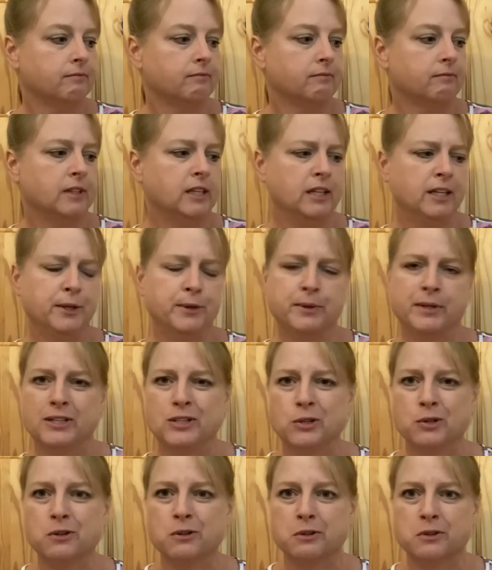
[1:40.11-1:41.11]
Then he
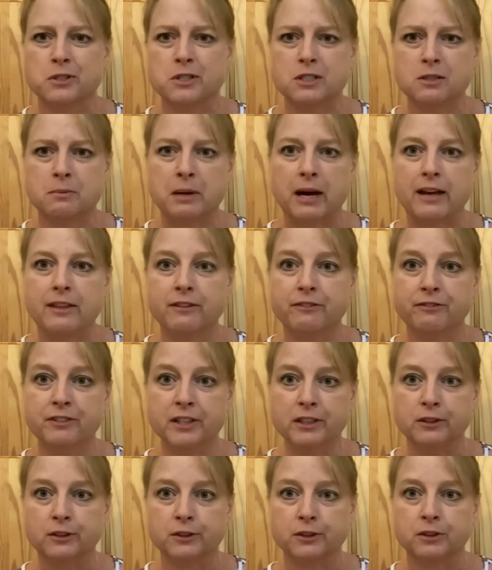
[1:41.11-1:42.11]
returns to buy the
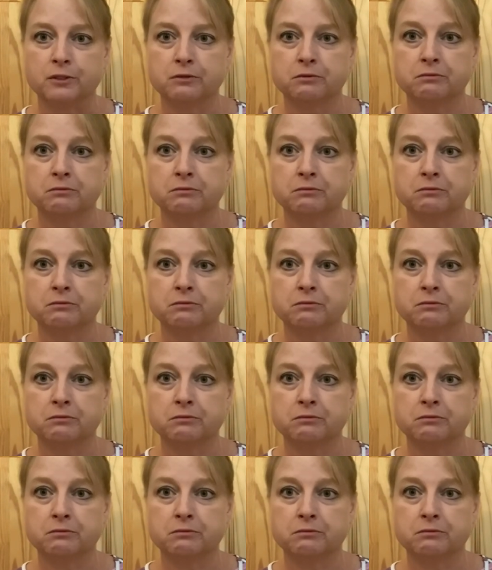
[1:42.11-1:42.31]
field.